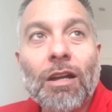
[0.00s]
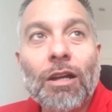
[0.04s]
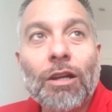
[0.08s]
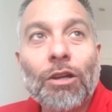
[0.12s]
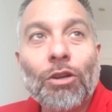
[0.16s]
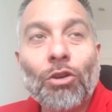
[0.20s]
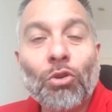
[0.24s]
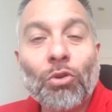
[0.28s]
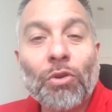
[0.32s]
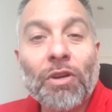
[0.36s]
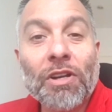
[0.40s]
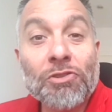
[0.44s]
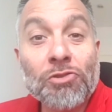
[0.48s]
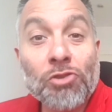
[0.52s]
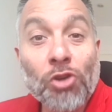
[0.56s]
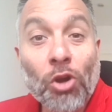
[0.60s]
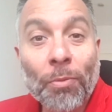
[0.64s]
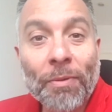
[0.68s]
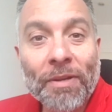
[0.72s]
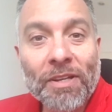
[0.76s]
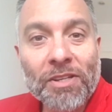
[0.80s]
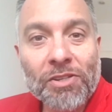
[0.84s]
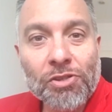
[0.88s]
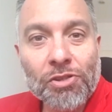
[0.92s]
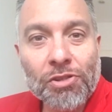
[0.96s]
Luka
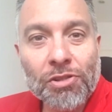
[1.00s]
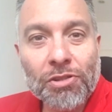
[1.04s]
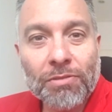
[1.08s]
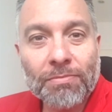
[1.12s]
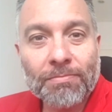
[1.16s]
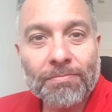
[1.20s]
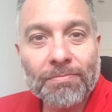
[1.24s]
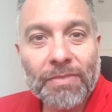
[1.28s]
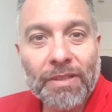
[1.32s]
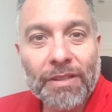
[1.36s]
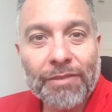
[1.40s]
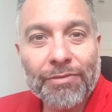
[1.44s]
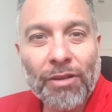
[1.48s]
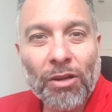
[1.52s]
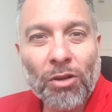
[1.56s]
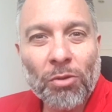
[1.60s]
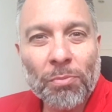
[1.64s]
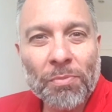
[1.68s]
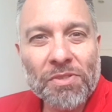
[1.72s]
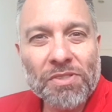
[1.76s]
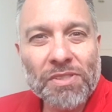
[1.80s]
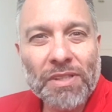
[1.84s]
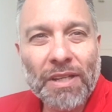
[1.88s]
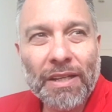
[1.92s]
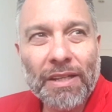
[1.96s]
Jovic, if I'm not
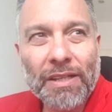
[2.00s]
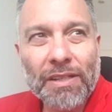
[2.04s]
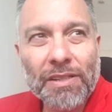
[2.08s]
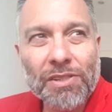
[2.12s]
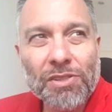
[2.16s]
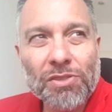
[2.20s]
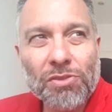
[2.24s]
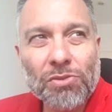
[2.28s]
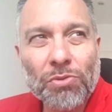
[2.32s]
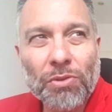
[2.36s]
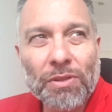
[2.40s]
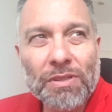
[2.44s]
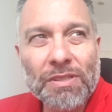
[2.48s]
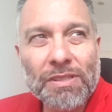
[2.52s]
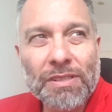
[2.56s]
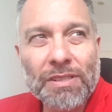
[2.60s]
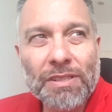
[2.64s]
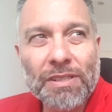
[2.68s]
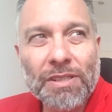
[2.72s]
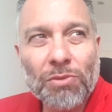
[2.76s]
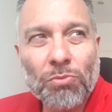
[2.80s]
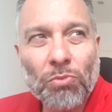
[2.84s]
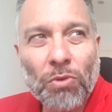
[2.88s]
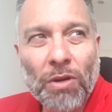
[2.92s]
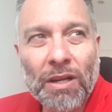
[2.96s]
mistaken, is
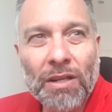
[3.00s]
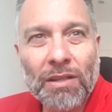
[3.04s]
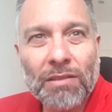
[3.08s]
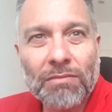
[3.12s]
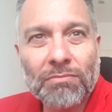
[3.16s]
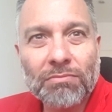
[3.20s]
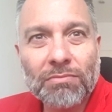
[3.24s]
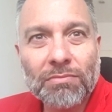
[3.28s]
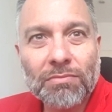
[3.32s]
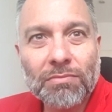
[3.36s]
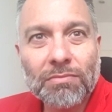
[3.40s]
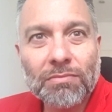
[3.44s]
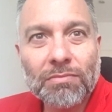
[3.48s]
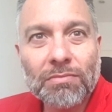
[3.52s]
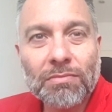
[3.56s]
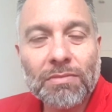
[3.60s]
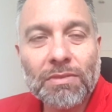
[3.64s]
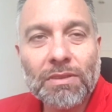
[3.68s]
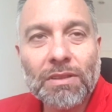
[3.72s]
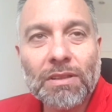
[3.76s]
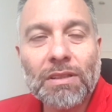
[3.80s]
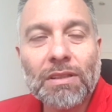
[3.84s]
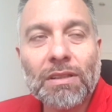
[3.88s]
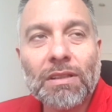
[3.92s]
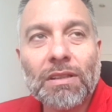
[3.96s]
21
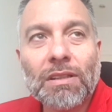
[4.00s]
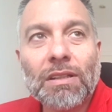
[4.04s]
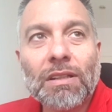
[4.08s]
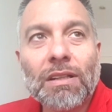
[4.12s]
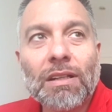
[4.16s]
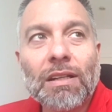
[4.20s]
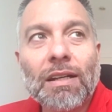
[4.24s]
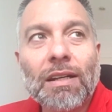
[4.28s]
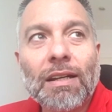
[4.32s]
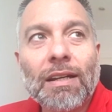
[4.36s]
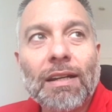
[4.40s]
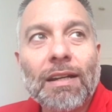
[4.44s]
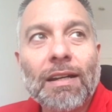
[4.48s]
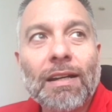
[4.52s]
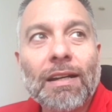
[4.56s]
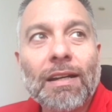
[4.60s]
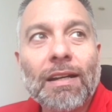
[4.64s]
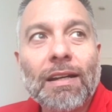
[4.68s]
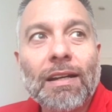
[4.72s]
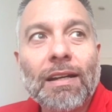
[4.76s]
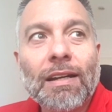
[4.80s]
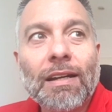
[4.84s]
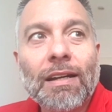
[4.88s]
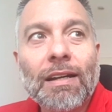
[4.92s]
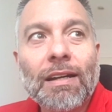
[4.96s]

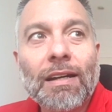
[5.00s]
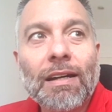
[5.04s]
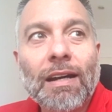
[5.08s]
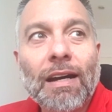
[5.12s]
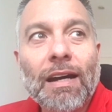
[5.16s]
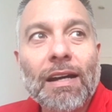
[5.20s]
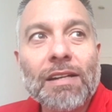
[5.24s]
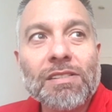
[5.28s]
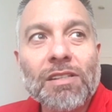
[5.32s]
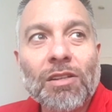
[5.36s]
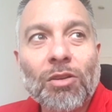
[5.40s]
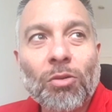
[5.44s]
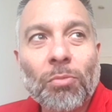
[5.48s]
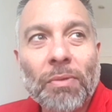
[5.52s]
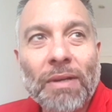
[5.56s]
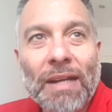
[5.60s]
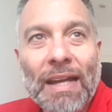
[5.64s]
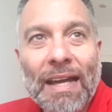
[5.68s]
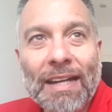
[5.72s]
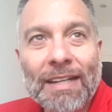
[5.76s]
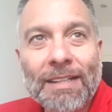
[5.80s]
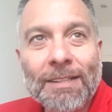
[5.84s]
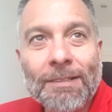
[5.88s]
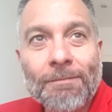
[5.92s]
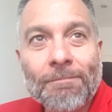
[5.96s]
as the number
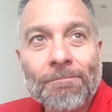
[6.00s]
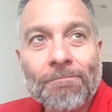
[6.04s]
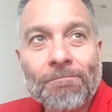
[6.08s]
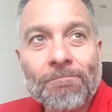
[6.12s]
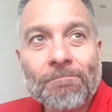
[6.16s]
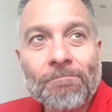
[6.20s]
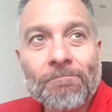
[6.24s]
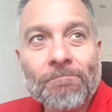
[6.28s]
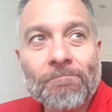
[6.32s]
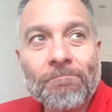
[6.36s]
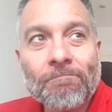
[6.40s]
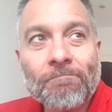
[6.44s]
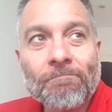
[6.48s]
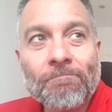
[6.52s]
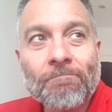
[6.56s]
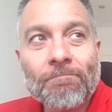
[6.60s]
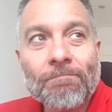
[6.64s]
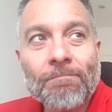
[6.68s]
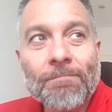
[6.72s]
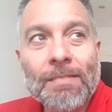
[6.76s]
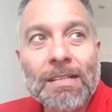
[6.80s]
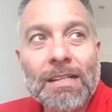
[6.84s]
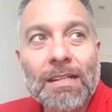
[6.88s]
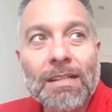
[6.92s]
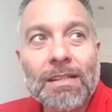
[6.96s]
9.
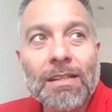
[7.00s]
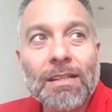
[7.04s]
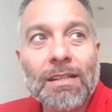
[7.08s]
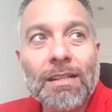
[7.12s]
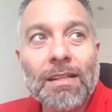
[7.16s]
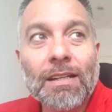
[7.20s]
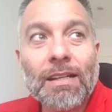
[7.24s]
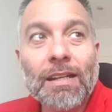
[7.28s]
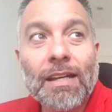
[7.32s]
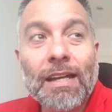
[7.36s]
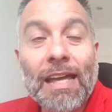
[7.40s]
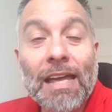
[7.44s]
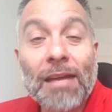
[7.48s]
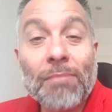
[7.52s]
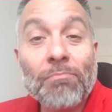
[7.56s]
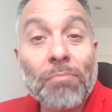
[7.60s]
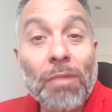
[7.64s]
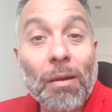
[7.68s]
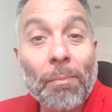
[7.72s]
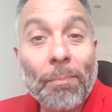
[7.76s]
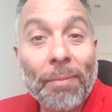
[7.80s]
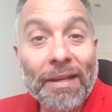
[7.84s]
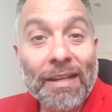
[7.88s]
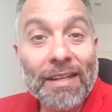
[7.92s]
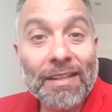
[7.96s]

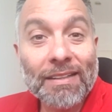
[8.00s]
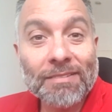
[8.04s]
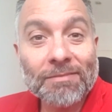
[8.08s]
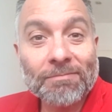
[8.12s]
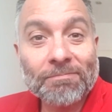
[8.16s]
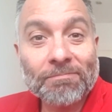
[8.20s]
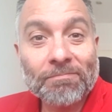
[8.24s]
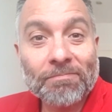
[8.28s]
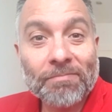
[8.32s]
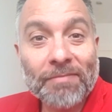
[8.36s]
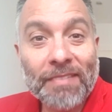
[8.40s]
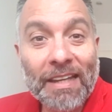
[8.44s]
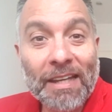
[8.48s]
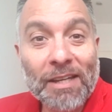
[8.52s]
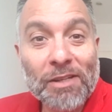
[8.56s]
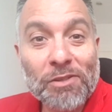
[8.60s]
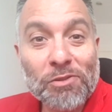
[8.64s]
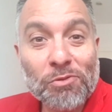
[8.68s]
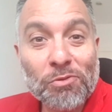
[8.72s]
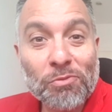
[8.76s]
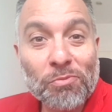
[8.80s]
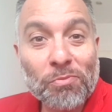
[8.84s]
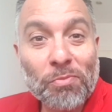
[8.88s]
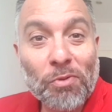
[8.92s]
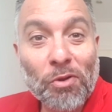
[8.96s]
Mbappé next
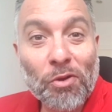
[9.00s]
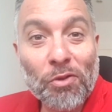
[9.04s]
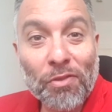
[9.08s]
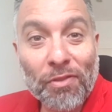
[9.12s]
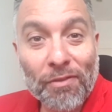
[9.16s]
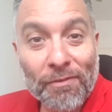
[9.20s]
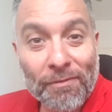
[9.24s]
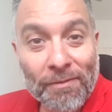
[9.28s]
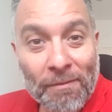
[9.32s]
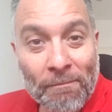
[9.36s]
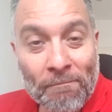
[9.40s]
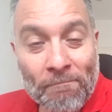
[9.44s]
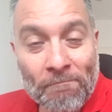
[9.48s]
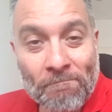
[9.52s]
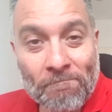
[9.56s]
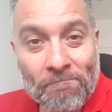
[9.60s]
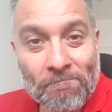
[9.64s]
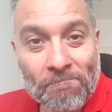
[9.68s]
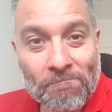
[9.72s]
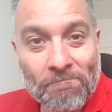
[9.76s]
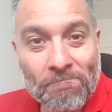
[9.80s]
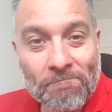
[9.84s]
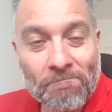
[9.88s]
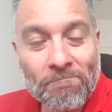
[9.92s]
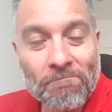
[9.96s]
to both of them.
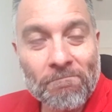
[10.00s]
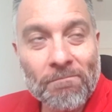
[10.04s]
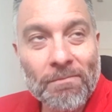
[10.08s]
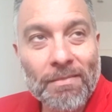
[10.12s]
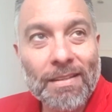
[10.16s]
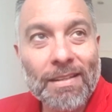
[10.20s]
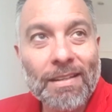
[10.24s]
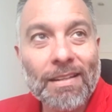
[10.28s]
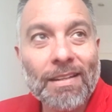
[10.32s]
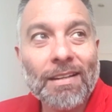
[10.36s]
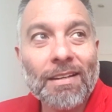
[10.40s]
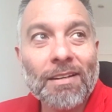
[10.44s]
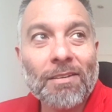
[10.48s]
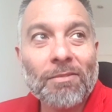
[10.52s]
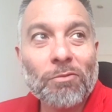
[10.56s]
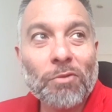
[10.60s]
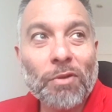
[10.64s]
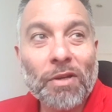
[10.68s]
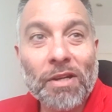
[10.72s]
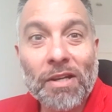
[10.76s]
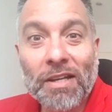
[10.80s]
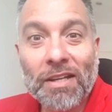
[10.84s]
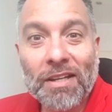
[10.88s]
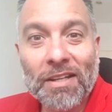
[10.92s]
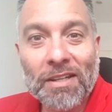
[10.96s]
What
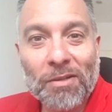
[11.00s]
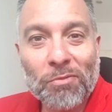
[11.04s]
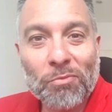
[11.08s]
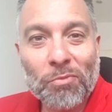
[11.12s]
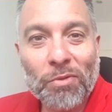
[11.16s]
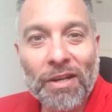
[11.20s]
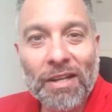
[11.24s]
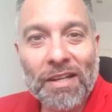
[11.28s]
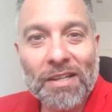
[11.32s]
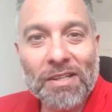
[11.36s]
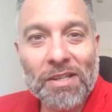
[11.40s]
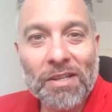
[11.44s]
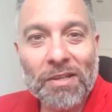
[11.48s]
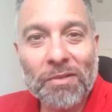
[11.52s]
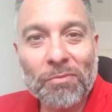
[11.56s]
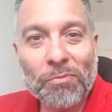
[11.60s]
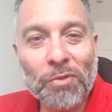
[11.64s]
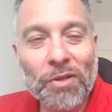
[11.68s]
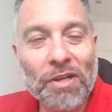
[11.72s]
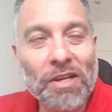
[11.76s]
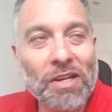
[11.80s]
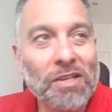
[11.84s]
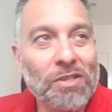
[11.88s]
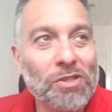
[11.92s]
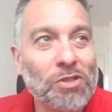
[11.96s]

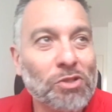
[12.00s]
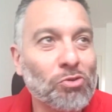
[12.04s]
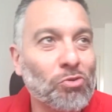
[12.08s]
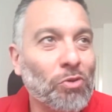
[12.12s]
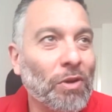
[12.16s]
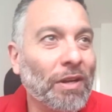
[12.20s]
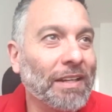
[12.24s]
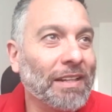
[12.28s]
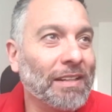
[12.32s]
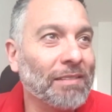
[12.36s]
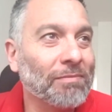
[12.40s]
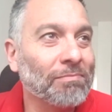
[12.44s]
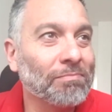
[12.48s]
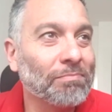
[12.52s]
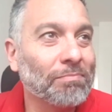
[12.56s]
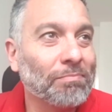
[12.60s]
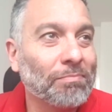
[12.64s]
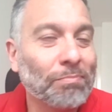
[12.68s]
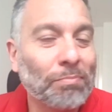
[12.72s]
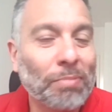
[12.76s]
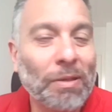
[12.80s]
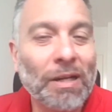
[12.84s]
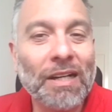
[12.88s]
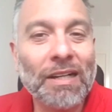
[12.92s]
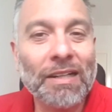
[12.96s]
a striking
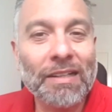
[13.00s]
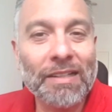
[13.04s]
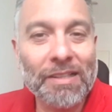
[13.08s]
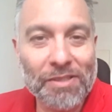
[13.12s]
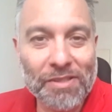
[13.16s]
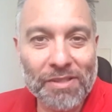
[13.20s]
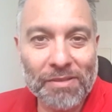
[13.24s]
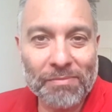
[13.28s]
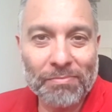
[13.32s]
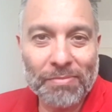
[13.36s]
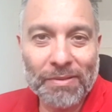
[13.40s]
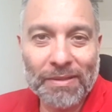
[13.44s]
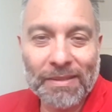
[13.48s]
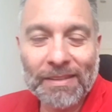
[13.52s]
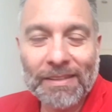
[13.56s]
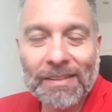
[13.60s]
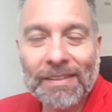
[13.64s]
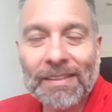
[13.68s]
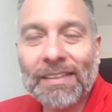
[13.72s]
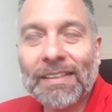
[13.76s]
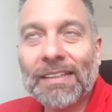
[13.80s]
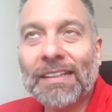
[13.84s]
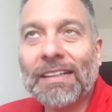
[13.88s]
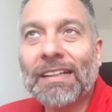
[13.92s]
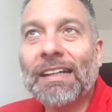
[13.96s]
partnership.
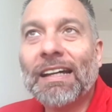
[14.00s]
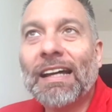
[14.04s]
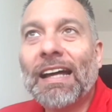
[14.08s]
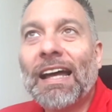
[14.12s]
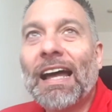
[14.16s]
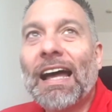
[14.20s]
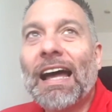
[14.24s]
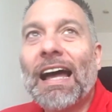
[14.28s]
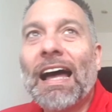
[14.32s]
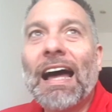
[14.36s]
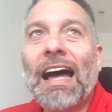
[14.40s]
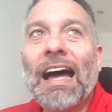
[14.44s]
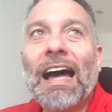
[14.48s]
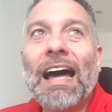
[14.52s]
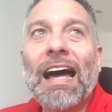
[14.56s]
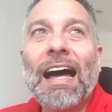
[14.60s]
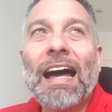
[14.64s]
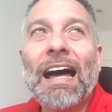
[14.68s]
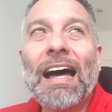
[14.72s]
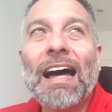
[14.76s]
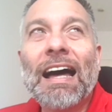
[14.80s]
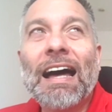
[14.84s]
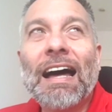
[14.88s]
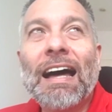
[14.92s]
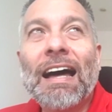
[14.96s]

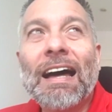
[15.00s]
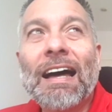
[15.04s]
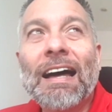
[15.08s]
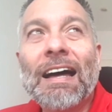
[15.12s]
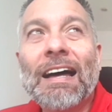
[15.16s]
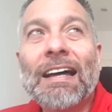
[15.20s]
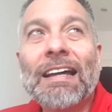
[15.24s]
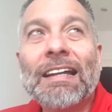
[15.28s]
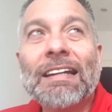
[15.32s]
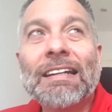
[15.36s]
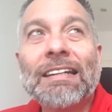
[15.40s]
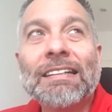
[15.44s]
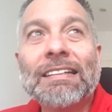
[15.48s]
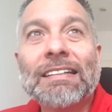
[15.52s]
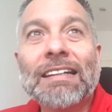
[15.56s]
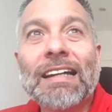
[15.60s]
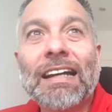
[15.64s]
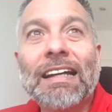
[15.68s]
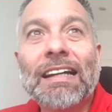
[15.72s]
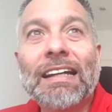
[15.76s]
And